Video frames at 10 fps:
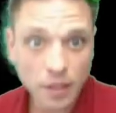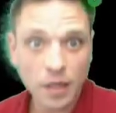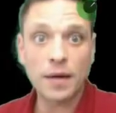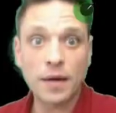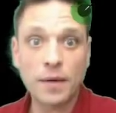
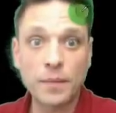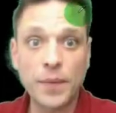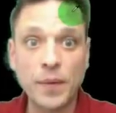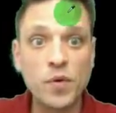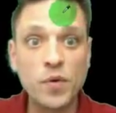
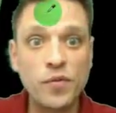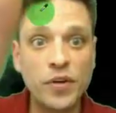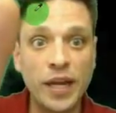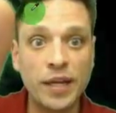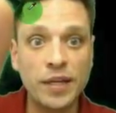But move
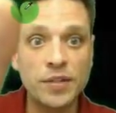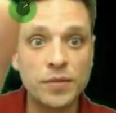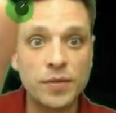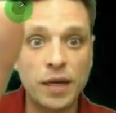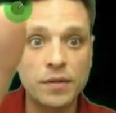your hands
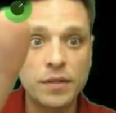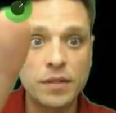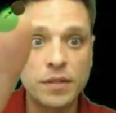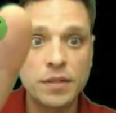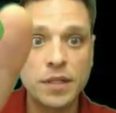around.
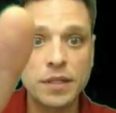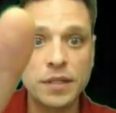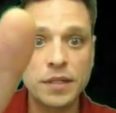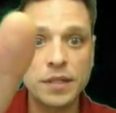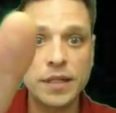Look
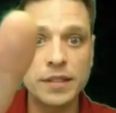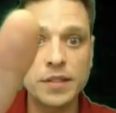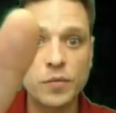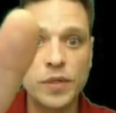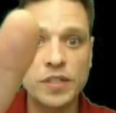at that, again,
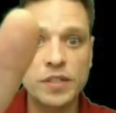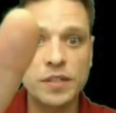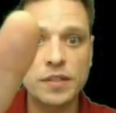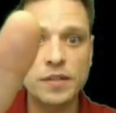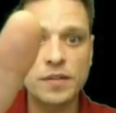some
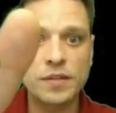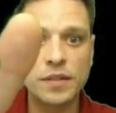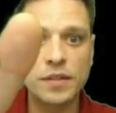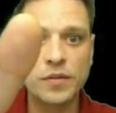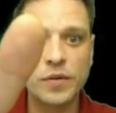weird
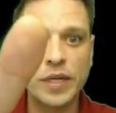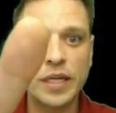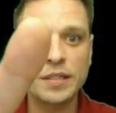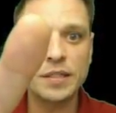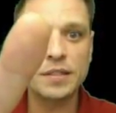
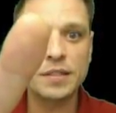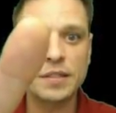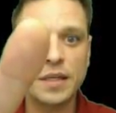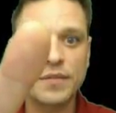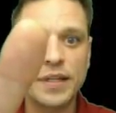greens and
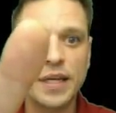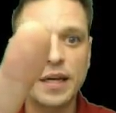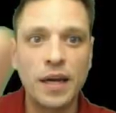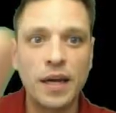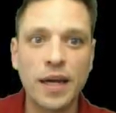stuff like that.